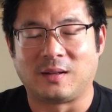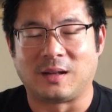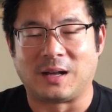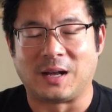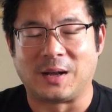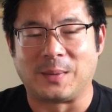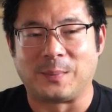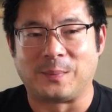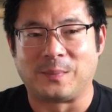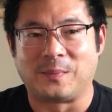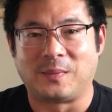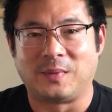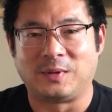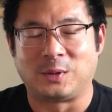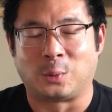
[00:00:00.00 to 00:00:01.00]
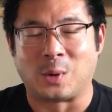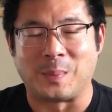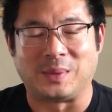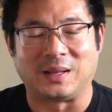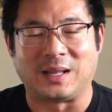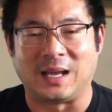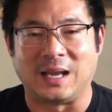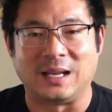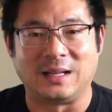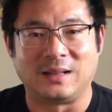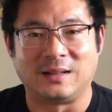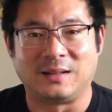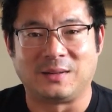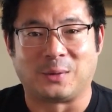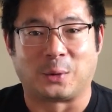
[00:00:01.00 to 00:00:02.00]
to replicate
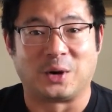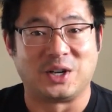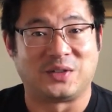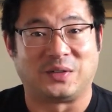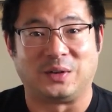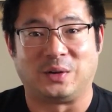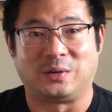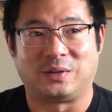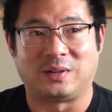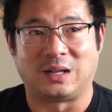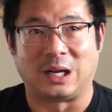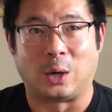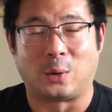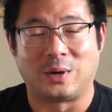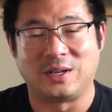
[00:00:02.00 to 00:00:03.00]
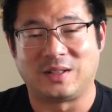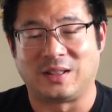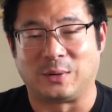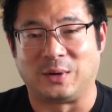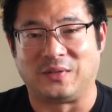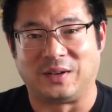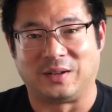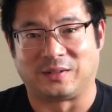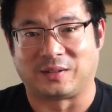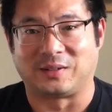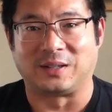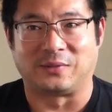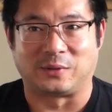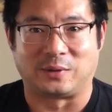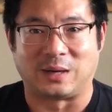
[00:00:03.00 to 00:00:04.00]
Orange Theory Fitness,
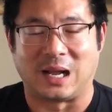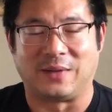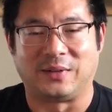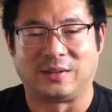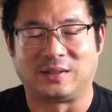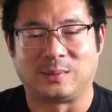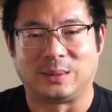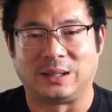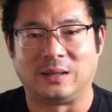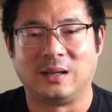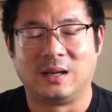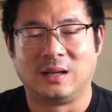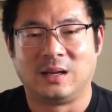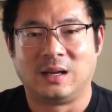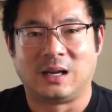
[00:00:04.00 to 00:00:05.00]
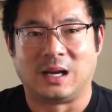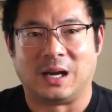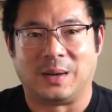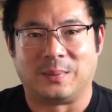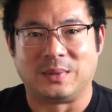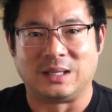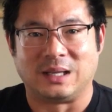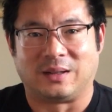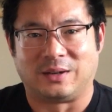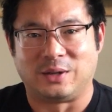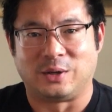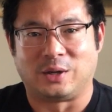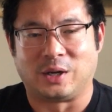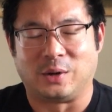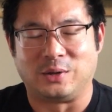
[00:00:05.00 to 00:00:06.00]
except for having somebody yelling at
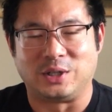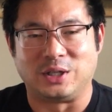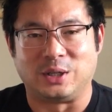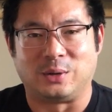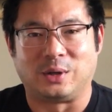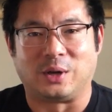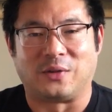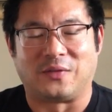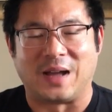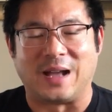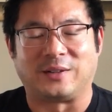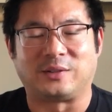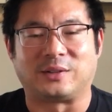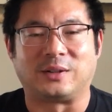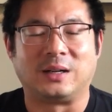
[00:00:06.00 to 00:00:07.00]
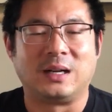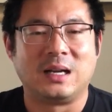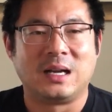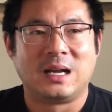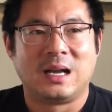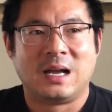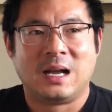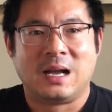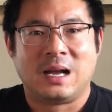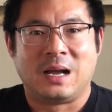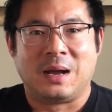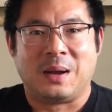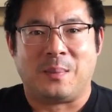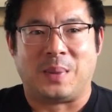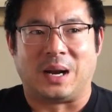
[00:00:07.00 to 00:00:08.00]
you, coaching you to go faster.
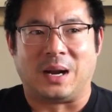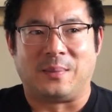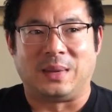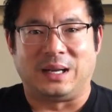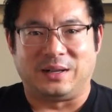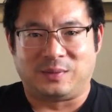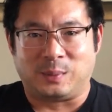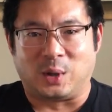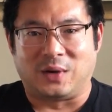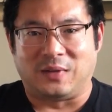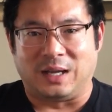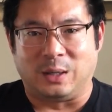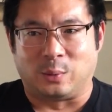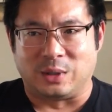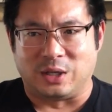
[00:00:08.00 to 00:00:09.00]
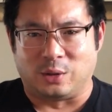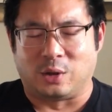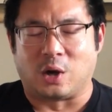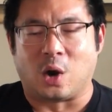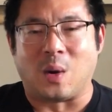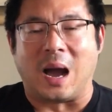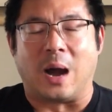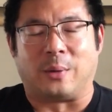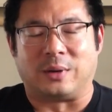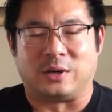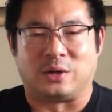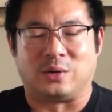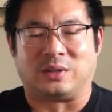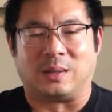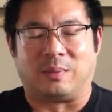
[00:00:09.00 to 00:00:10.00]
But it is motivating when you go out and
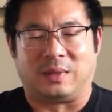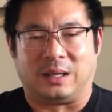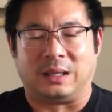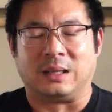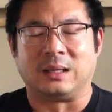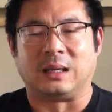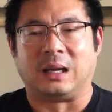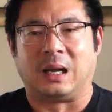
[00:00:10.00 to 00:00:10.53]
do something.